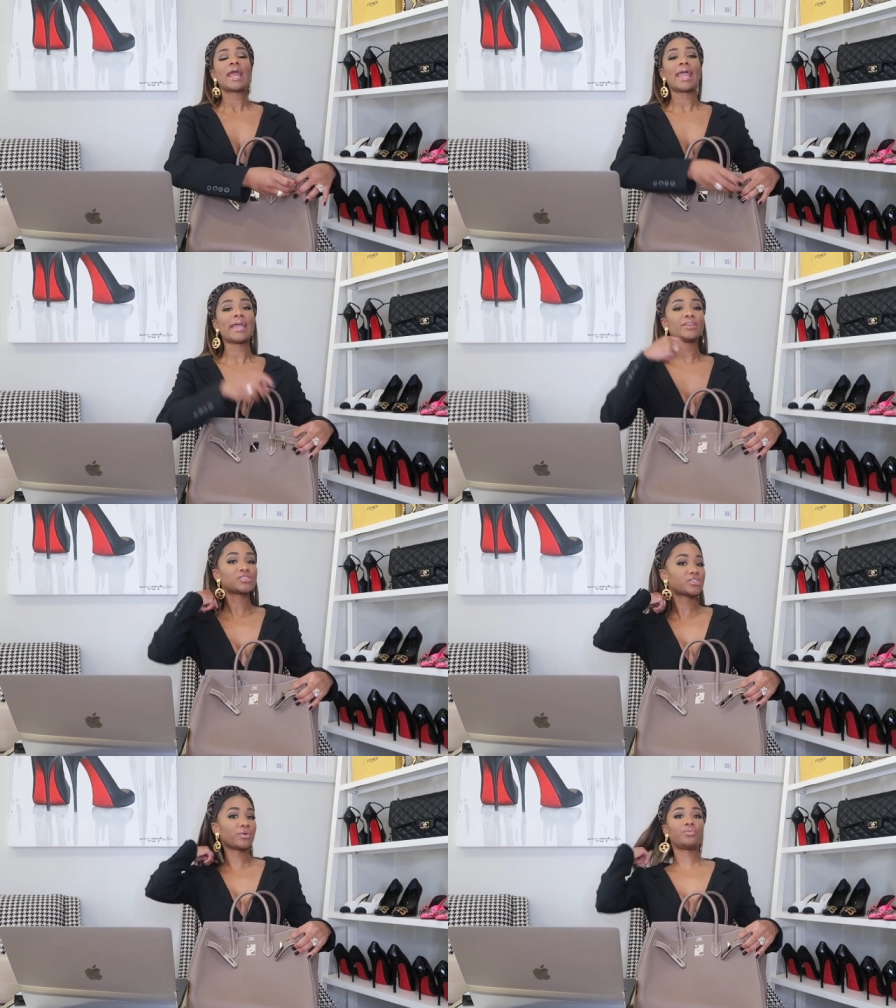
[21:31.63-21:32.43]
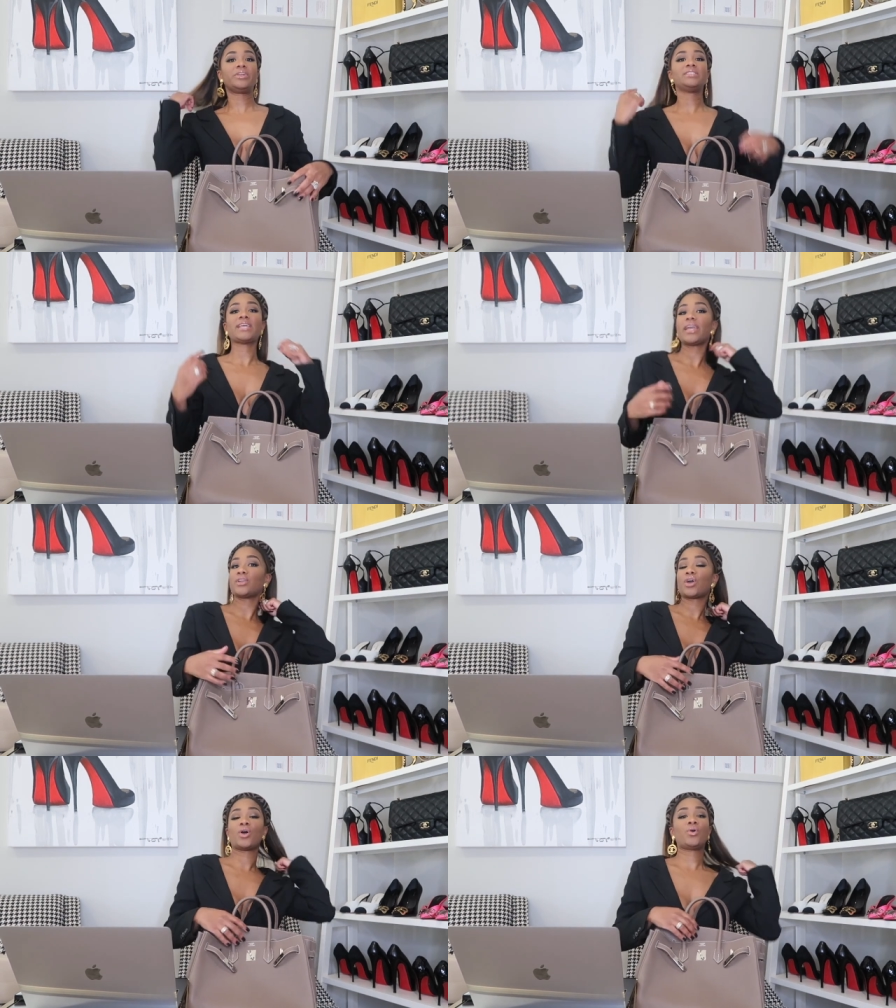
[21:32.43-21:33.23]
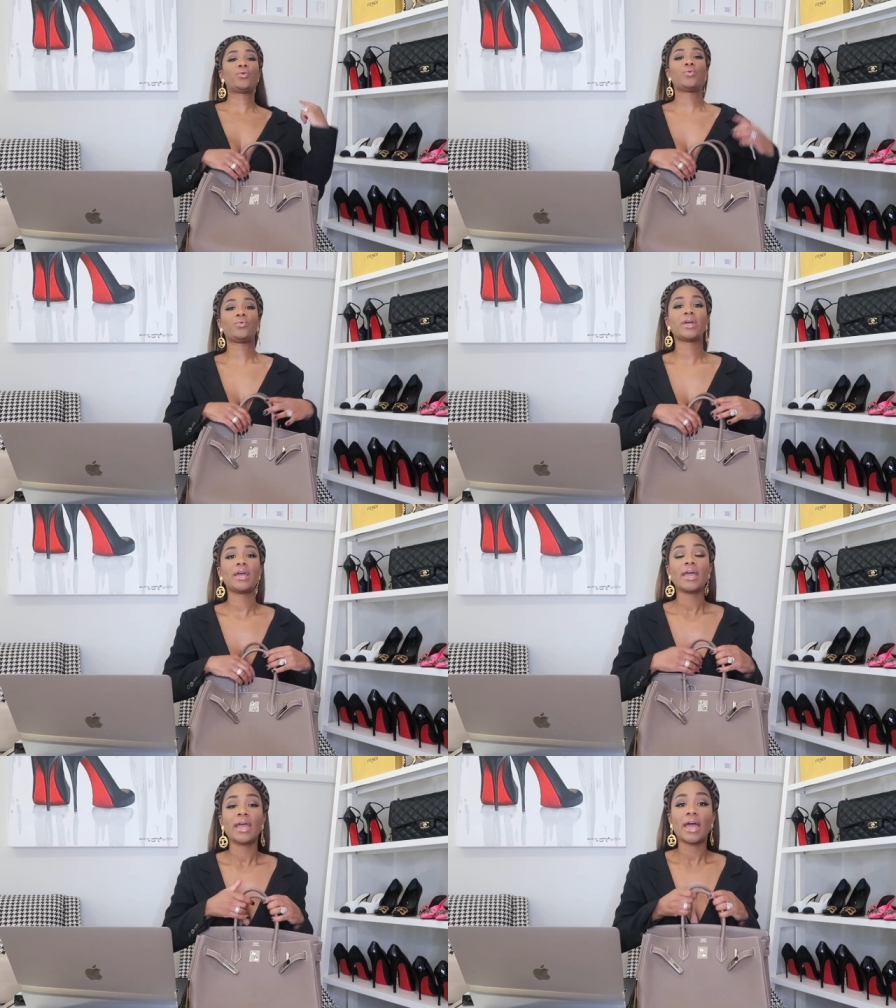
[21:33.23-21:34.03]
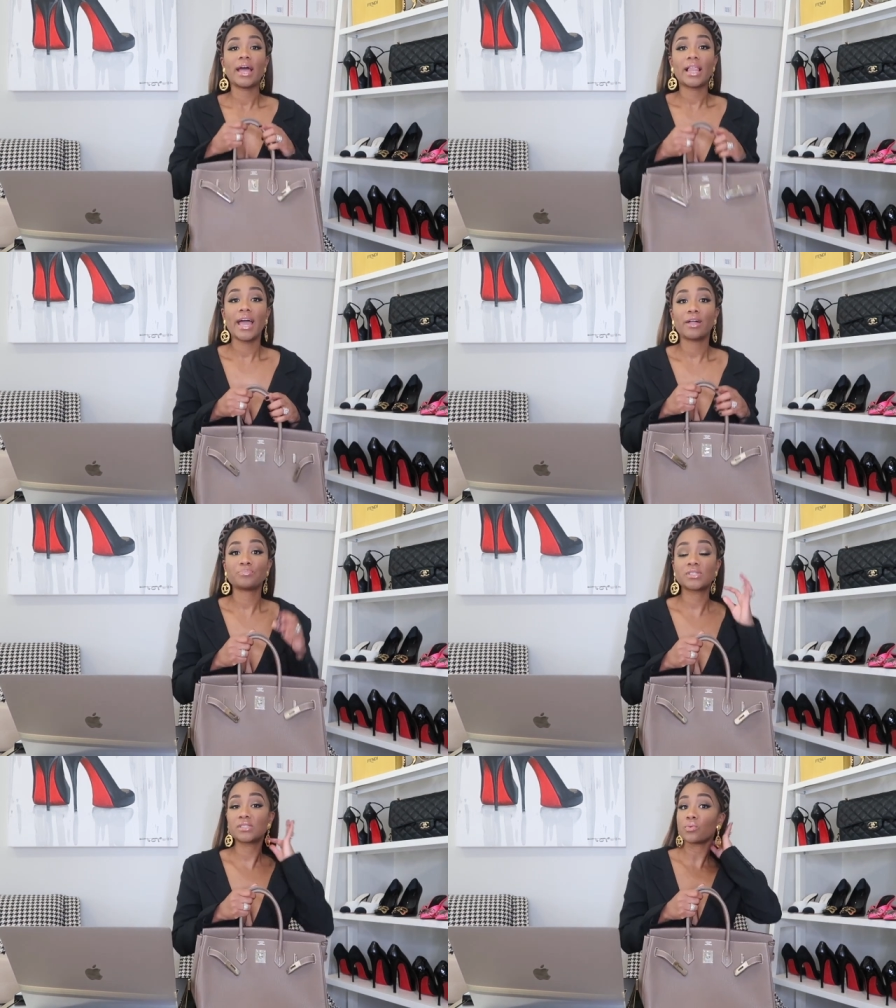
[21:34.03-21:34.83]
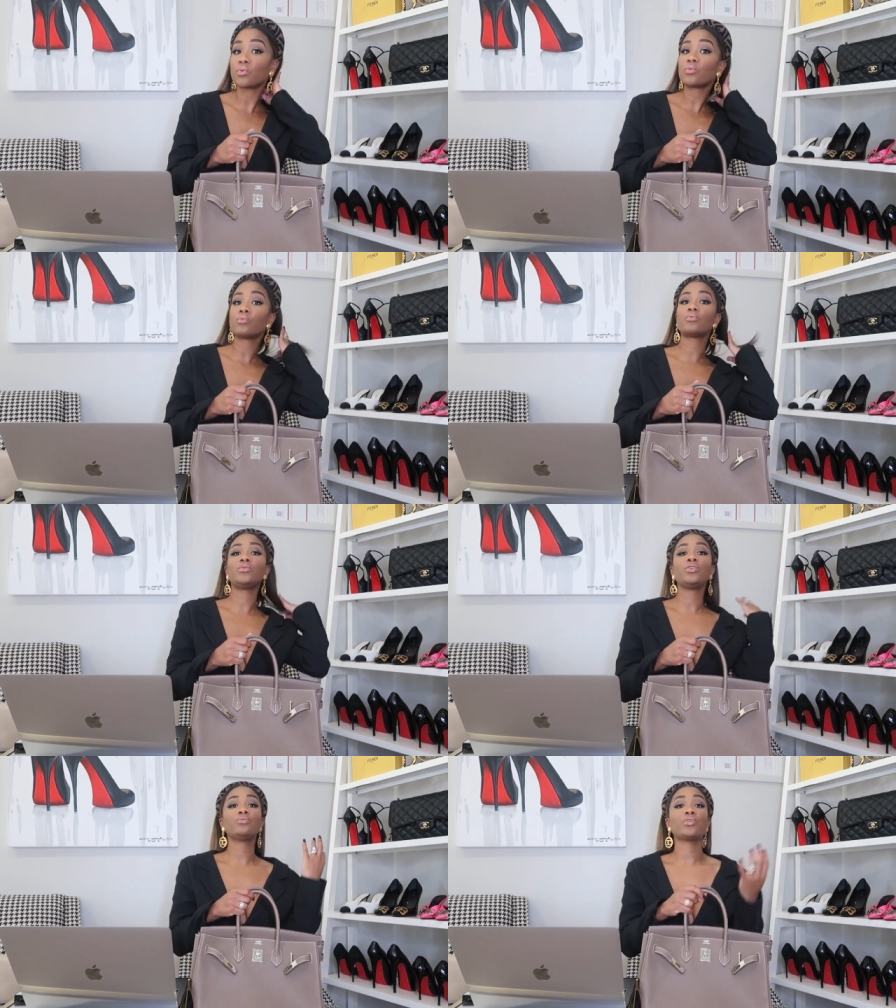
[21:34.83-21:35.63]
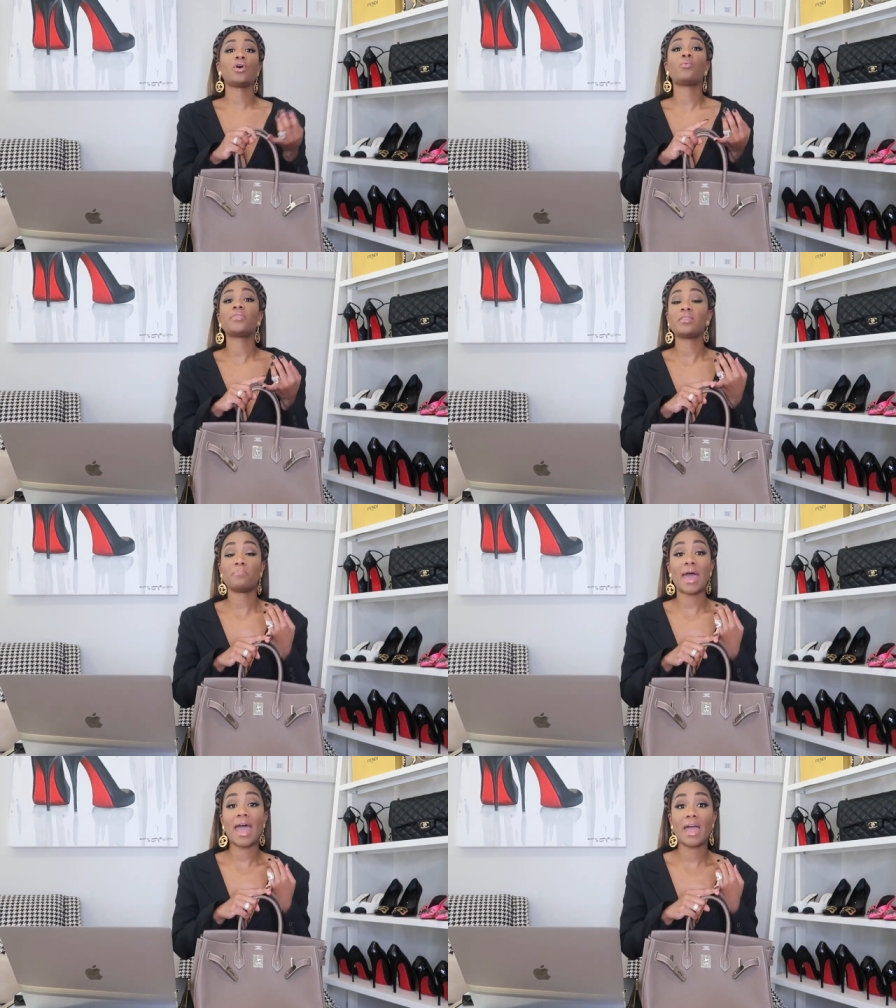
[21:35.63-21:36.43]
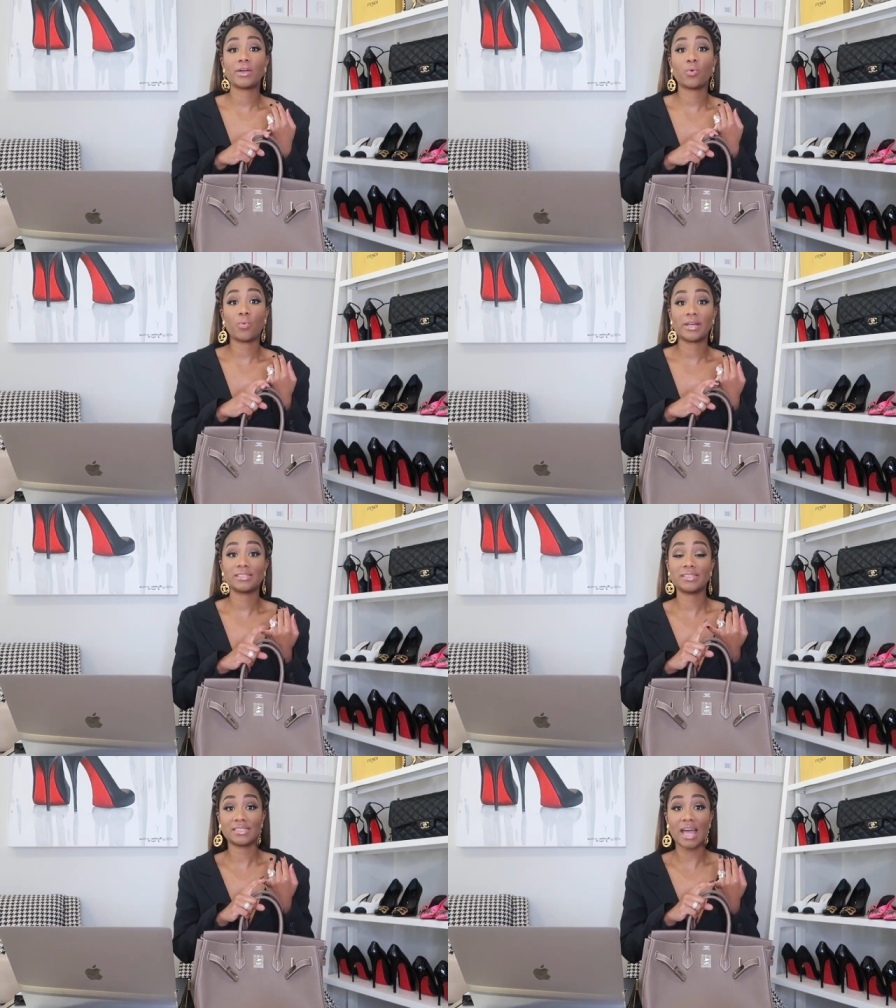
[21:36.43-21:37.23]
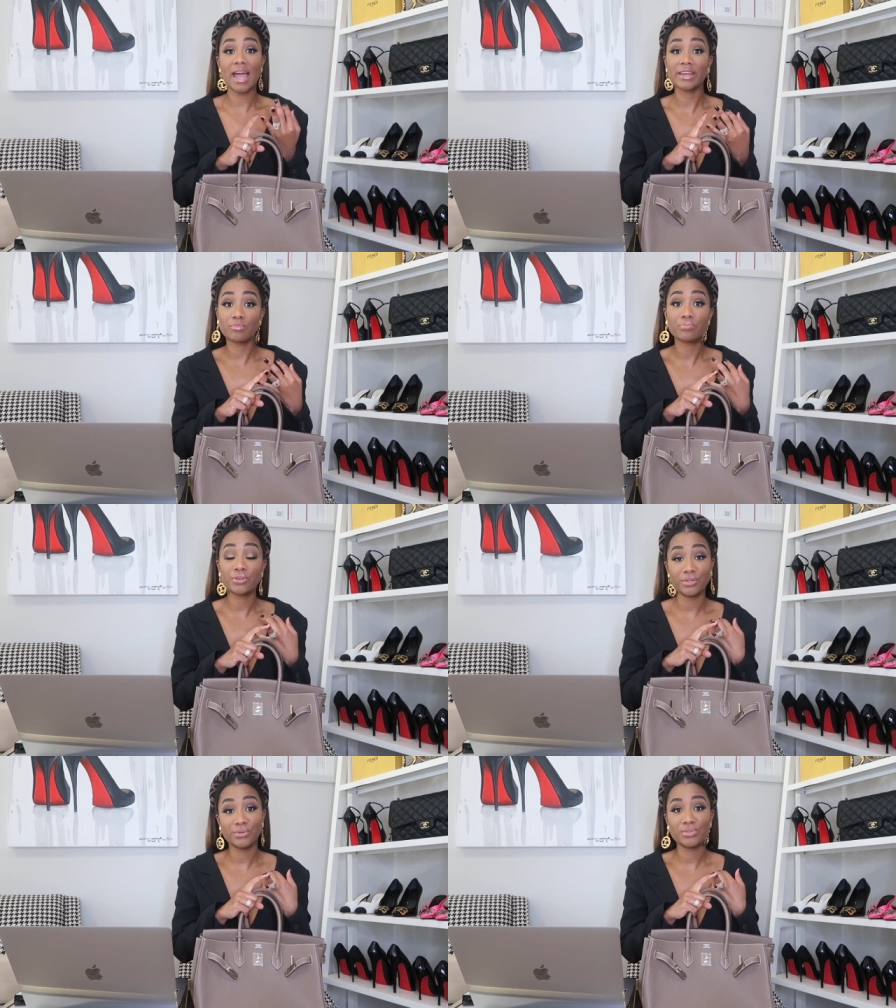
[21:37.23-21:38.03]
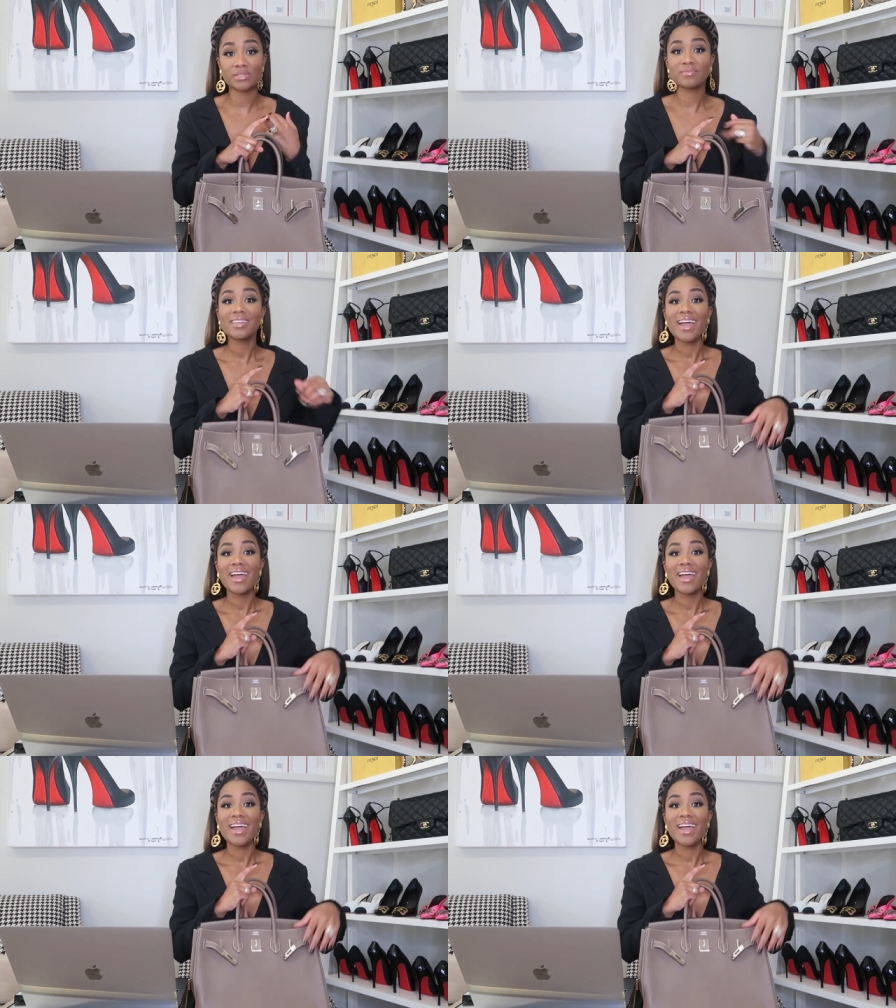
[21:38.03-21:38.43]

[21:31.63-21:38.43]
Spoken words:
And so the date code helps you know when the bag was designed and produced.